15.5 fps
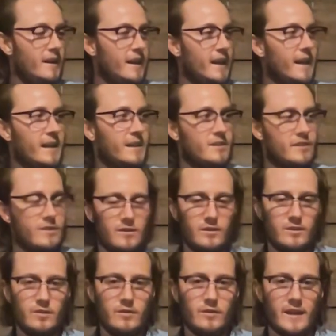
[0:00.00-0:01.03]
It's
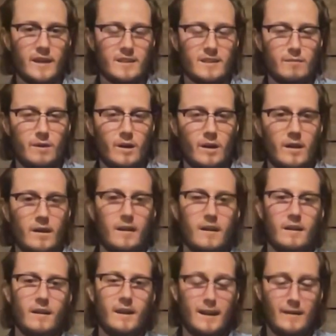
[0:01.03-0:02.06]
2000 watt
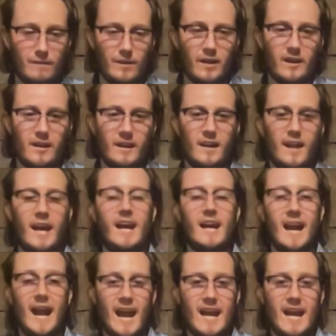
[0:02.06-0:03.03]
inverter and